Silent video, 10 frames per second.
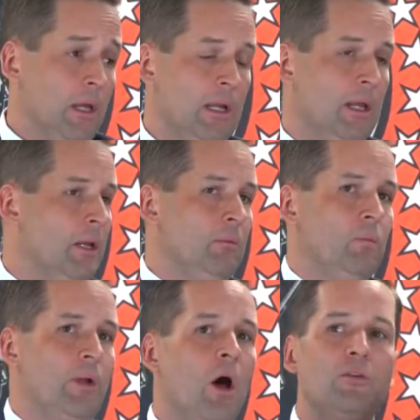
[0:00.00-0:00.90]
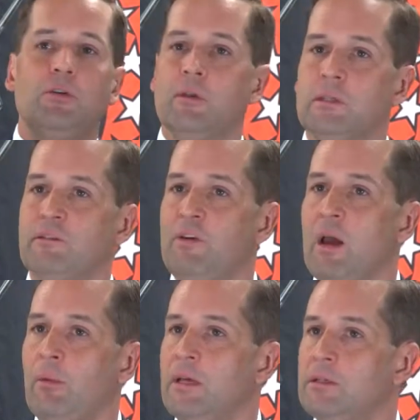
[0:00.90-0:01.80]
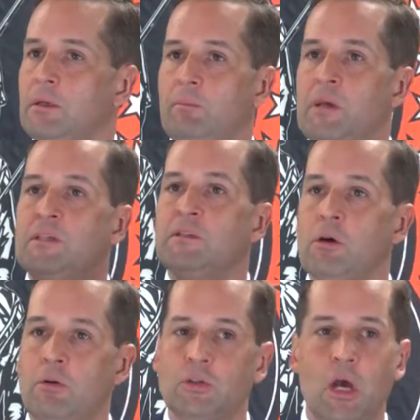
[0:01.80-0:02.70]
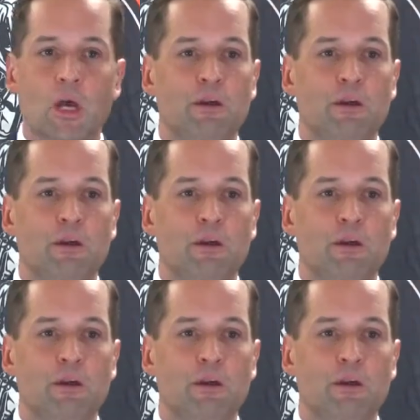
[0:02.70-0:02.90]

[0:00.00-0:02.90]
and we all do this as families and business owners,